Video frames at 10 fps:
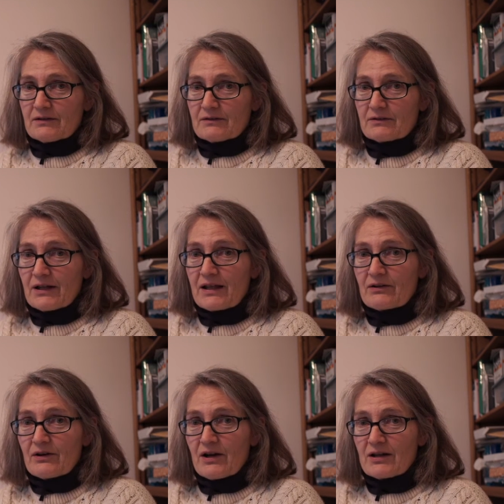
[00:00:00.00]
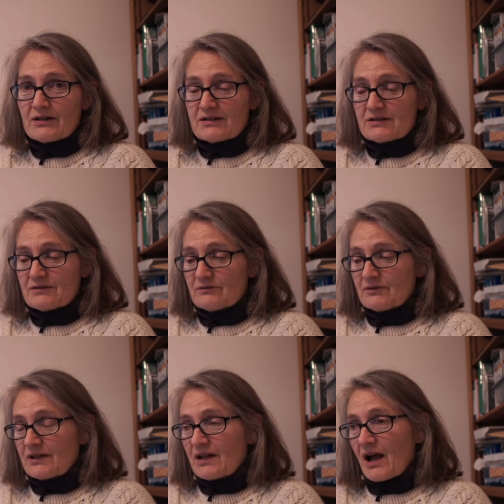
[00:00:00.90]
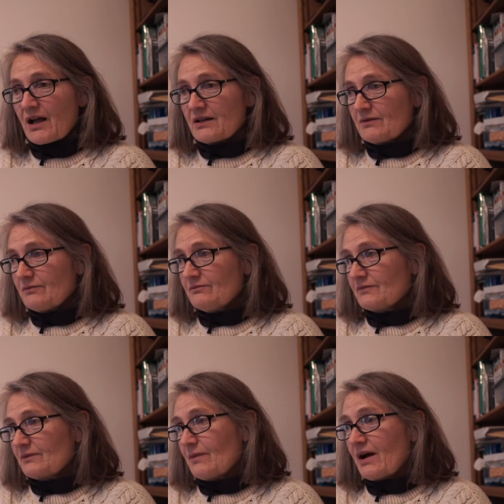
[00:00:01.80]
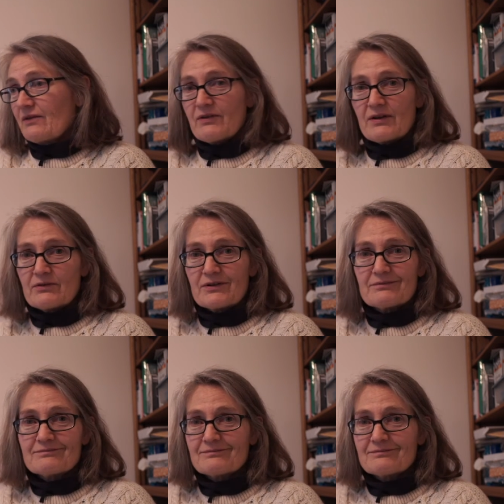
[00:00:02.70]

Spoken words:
for later on is not my favorite.